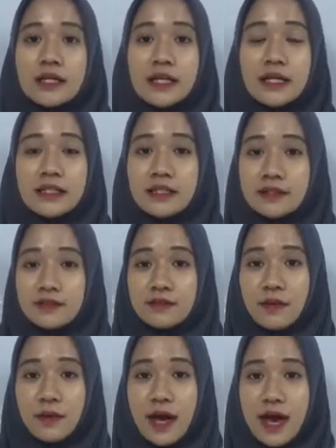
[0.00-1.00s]
In
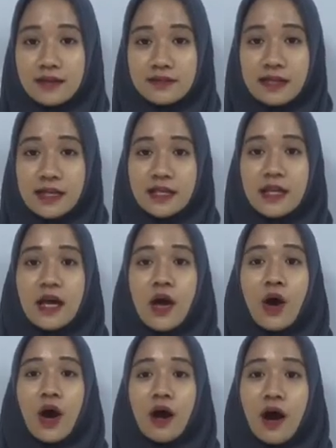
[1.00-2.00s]
this accent,
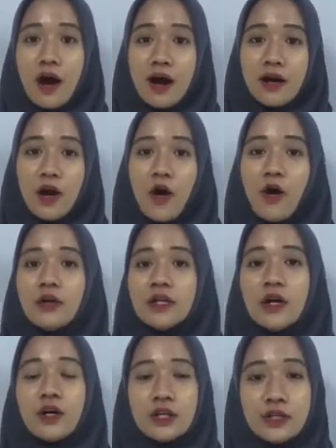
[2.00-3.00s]
R
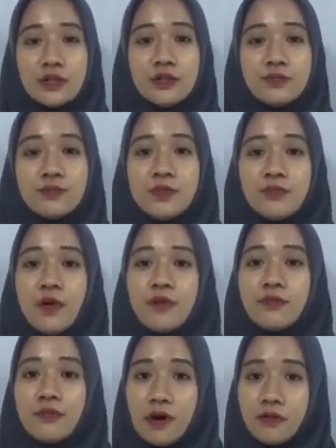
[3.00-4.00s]
only occurs before
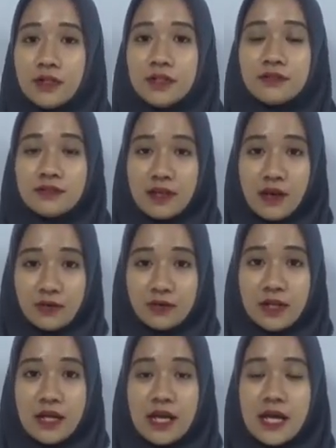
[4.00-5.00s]
vowel
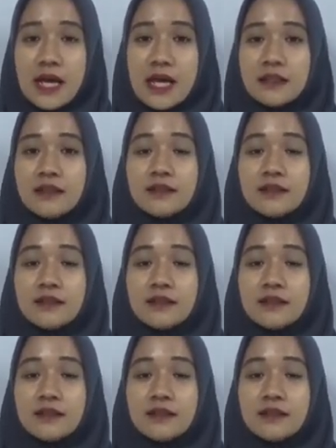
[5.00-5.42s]
sound. The